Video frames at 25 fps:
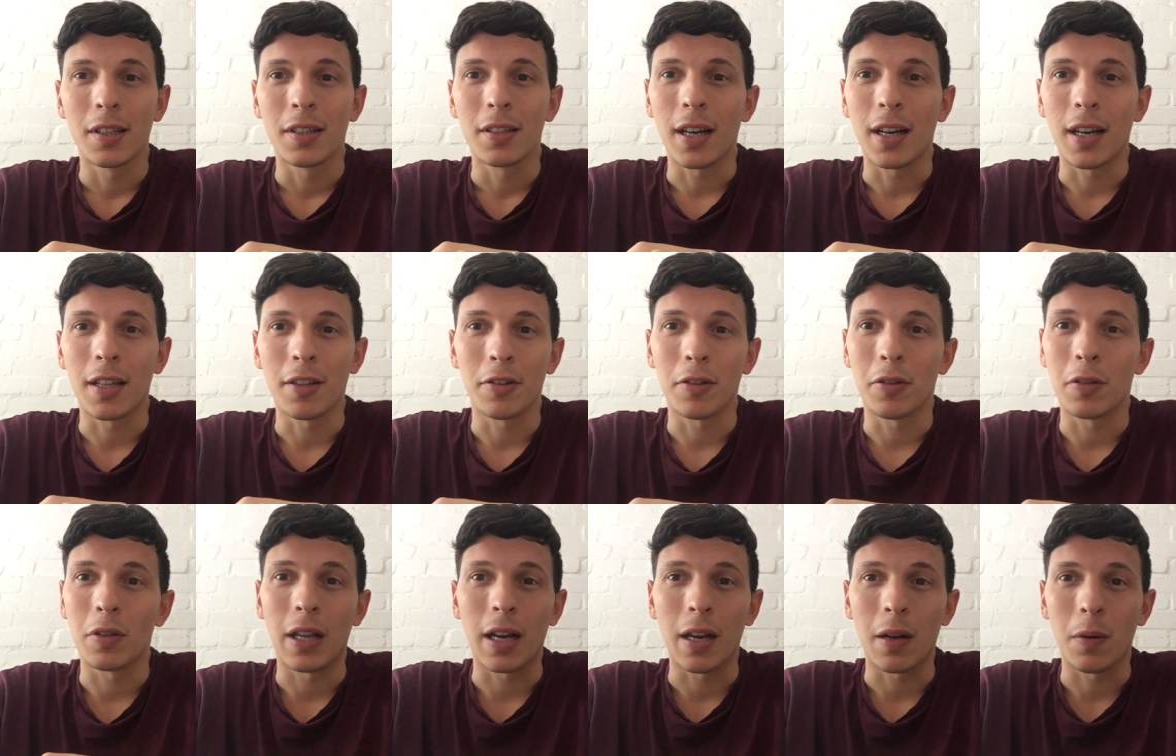I don't
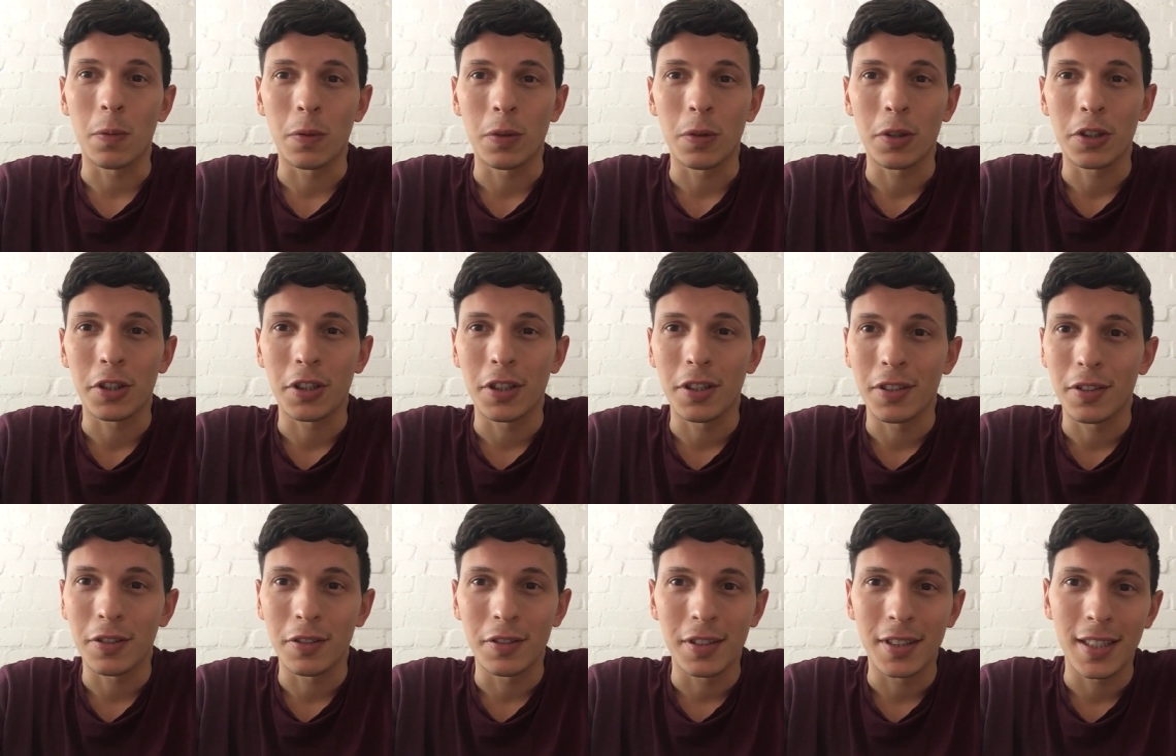know, like
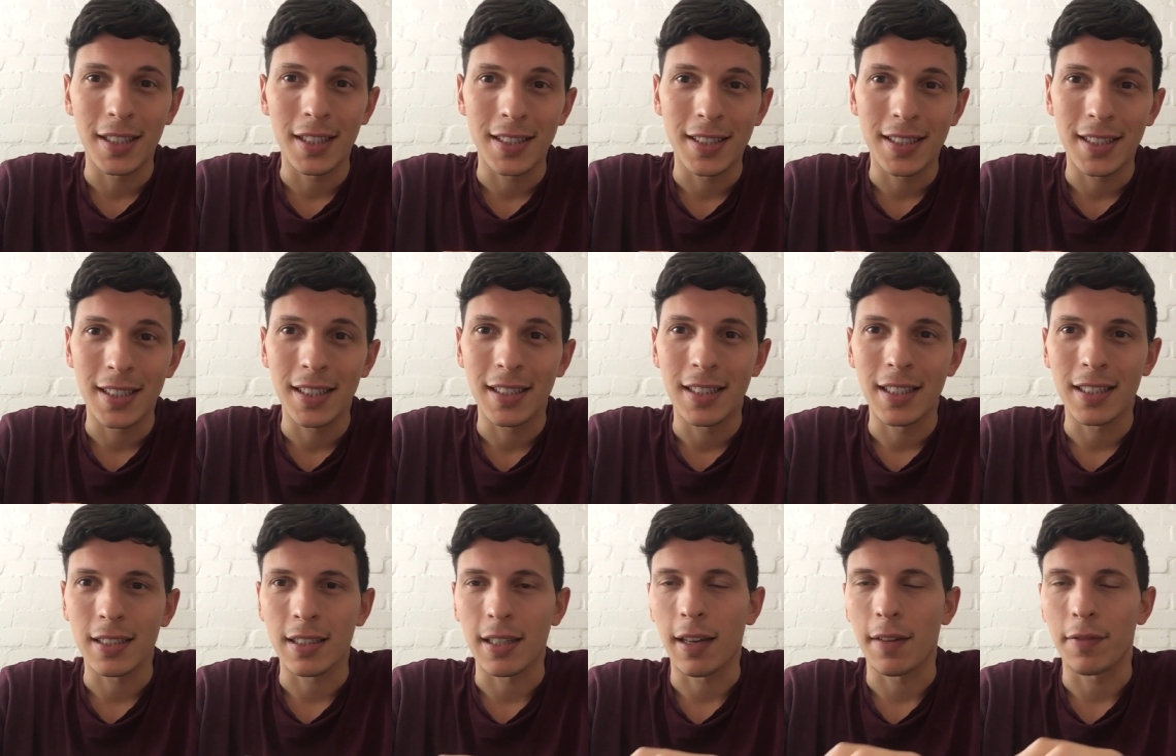Washington DC,
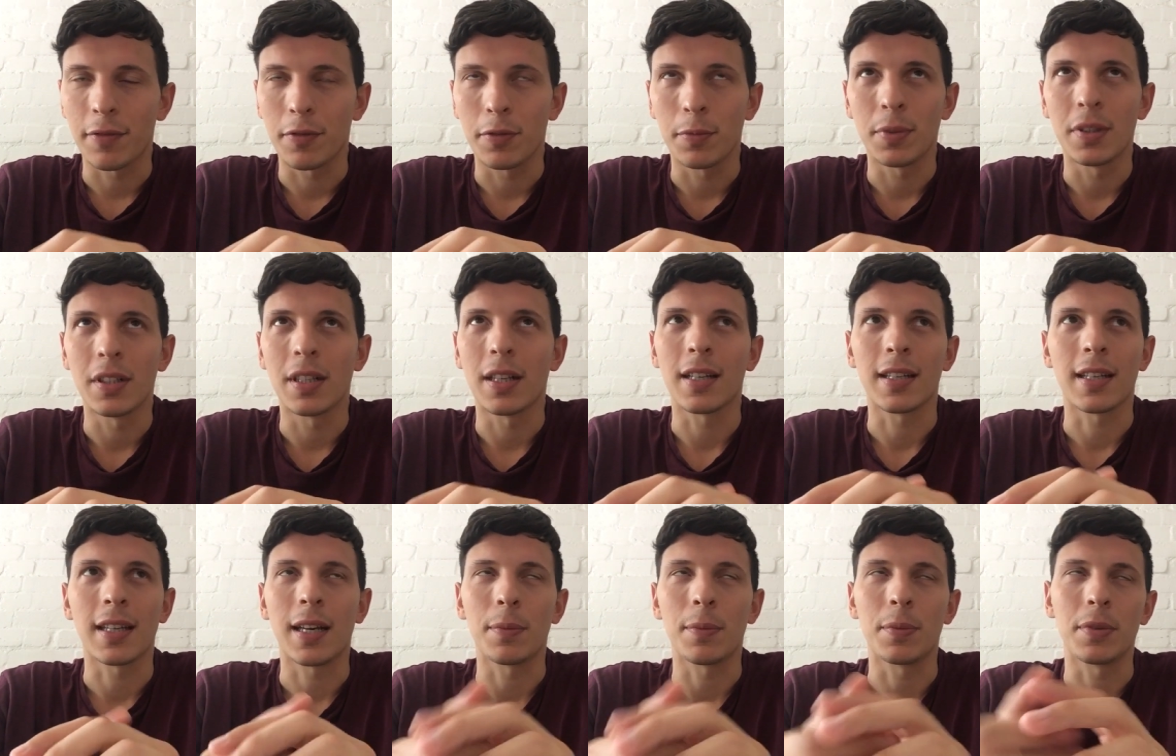doesn't have to be
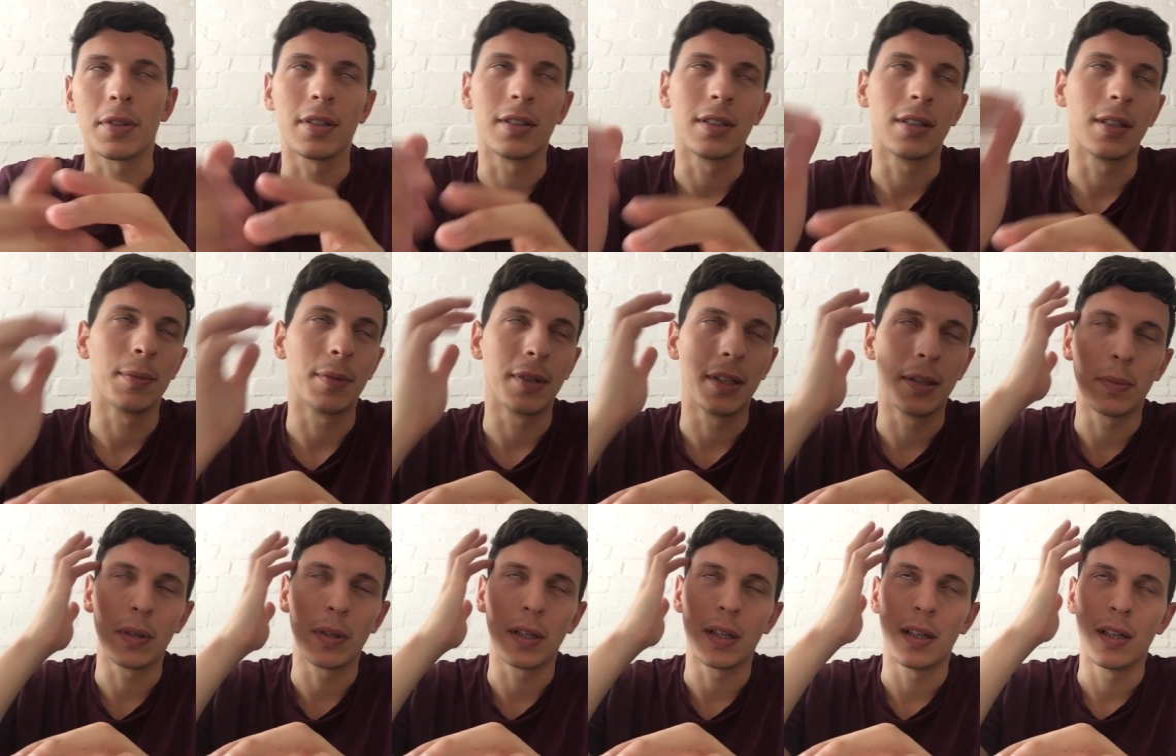like capital, I
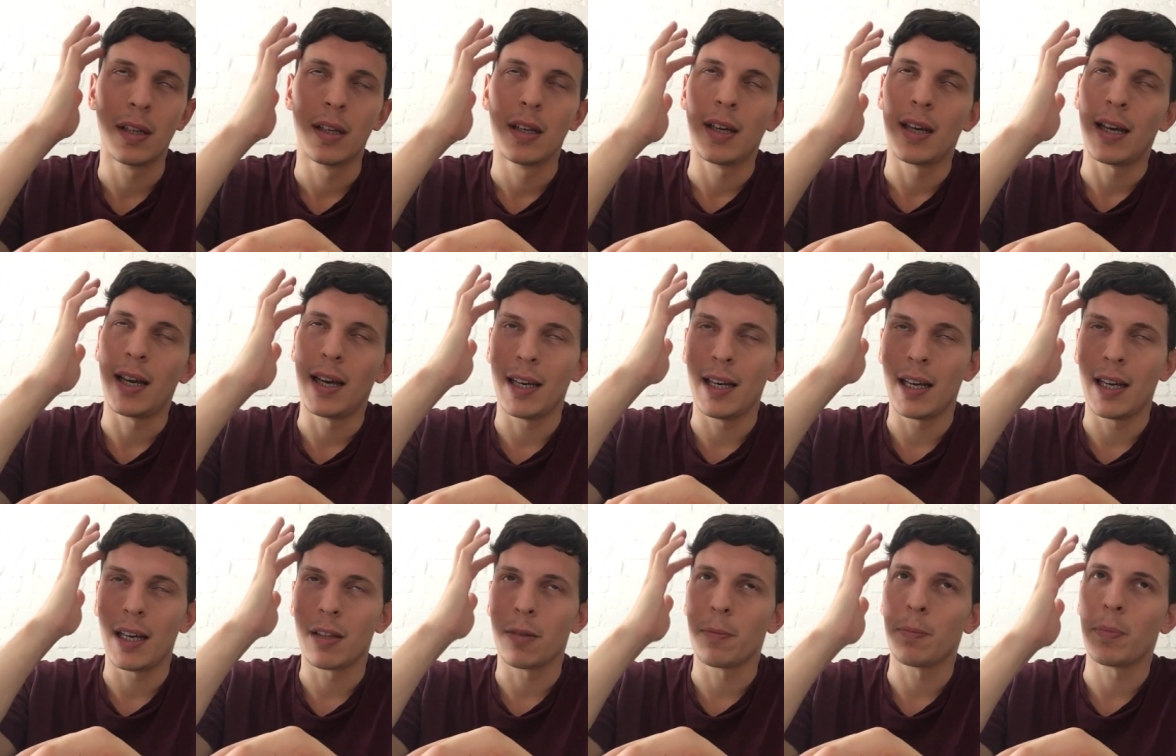mean, but
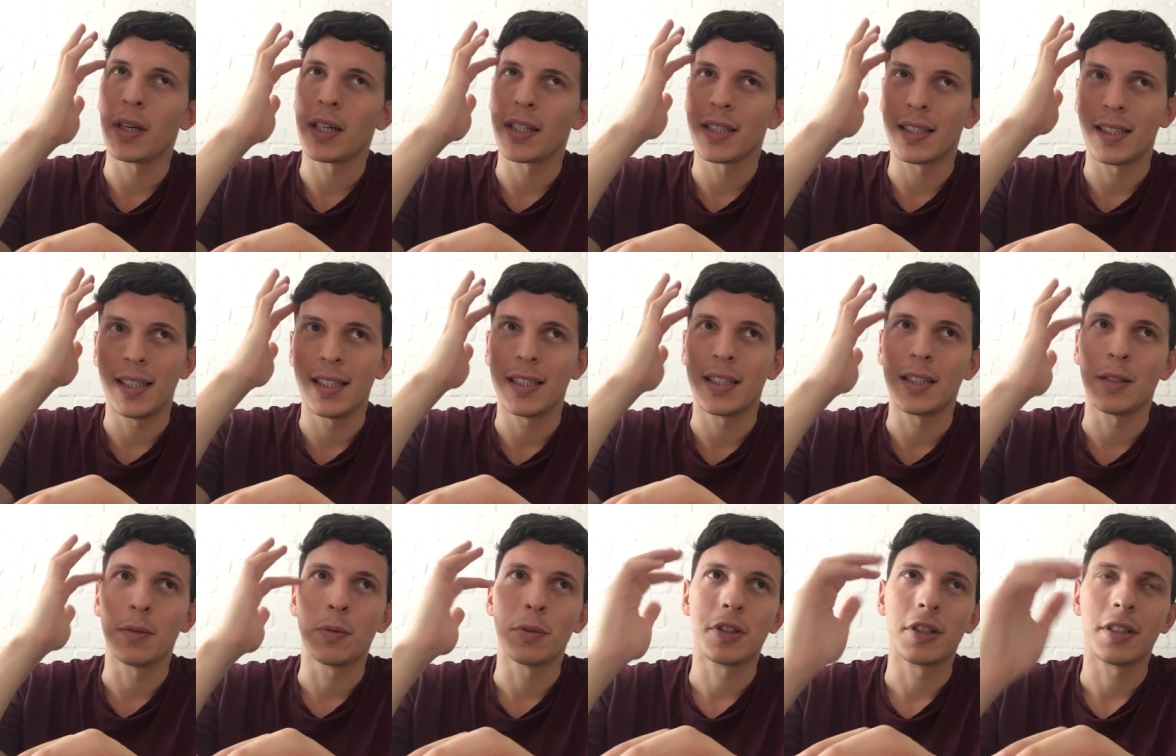any other big
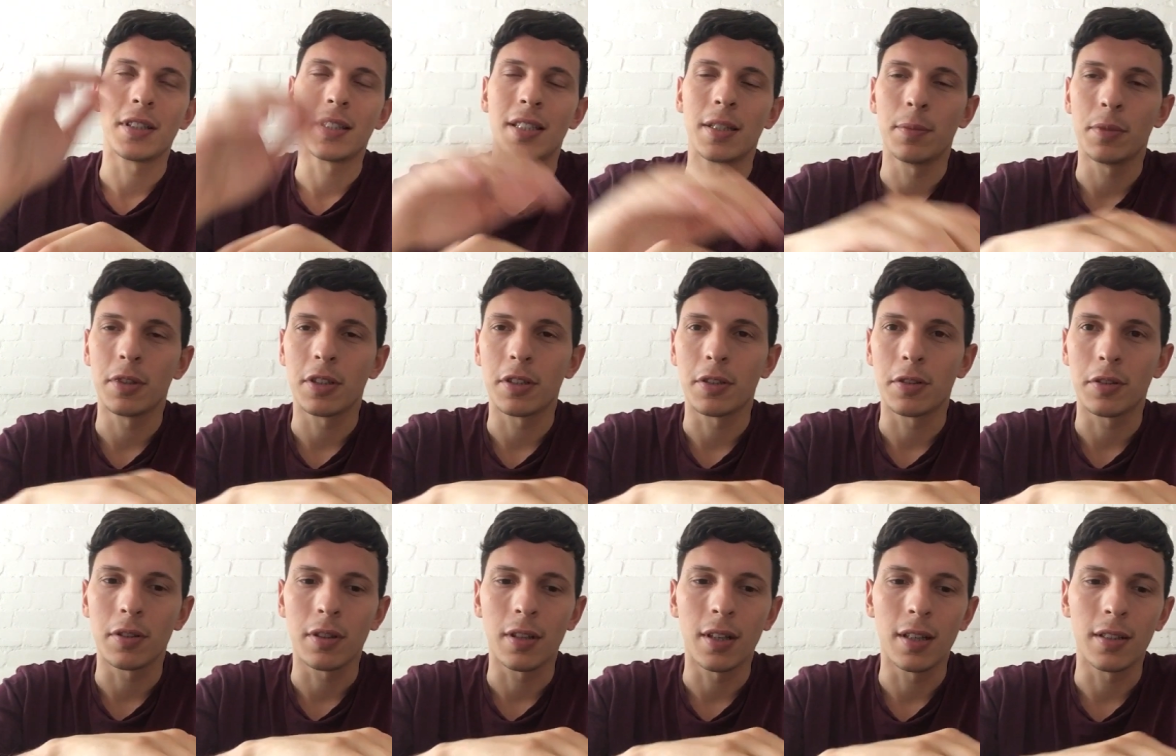city which is similar
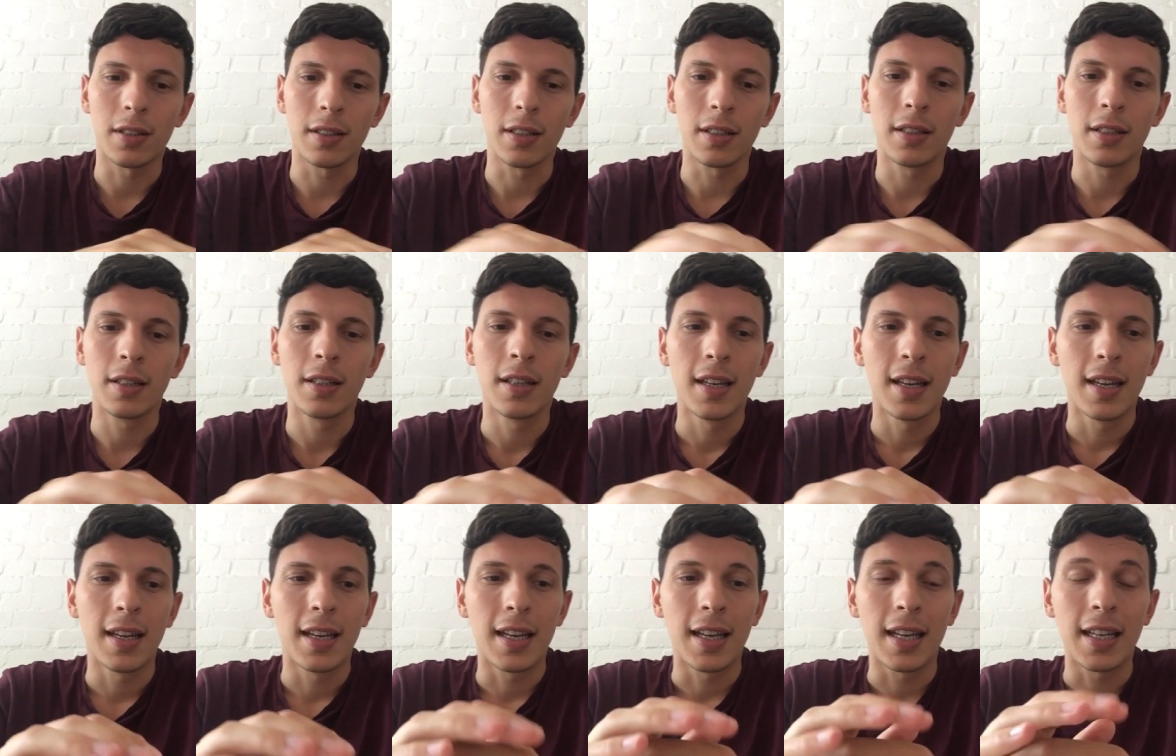to London,
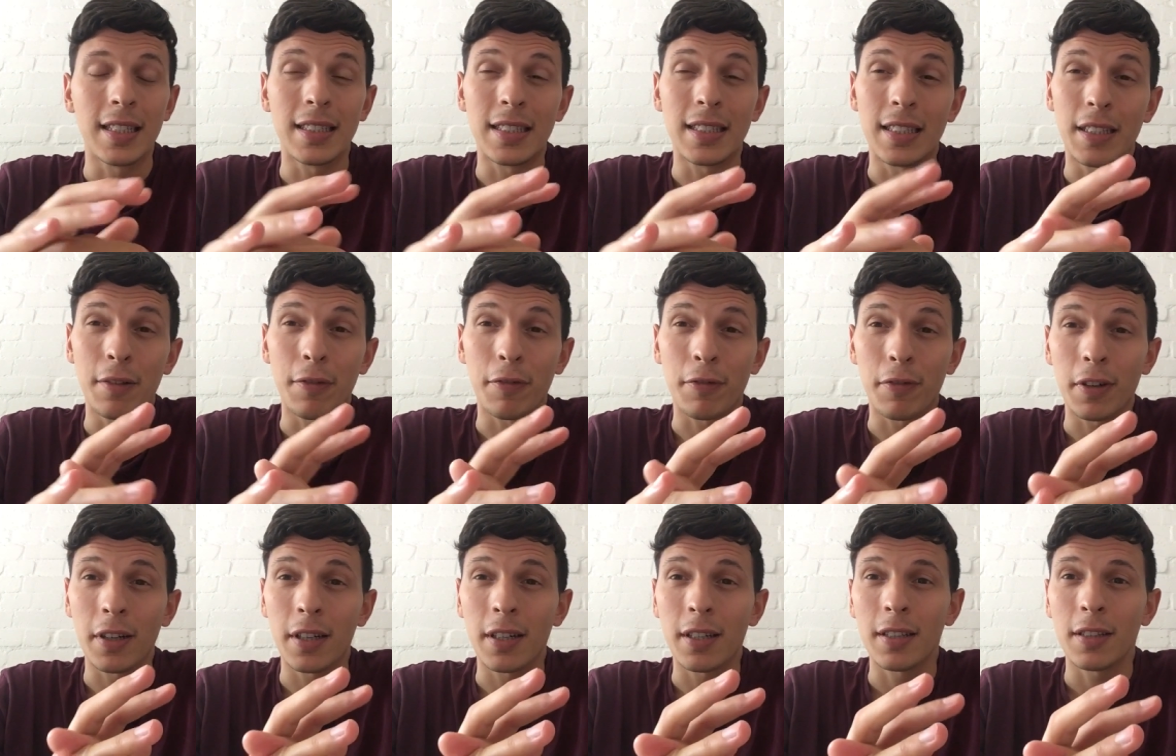it's
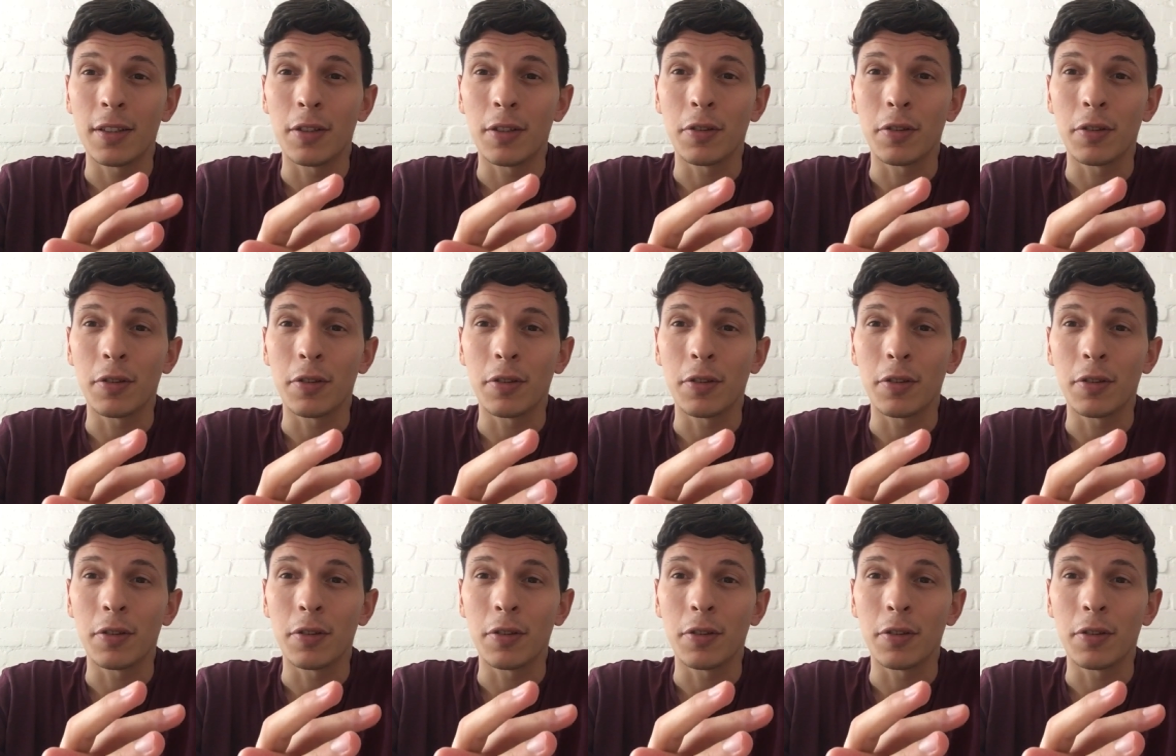different.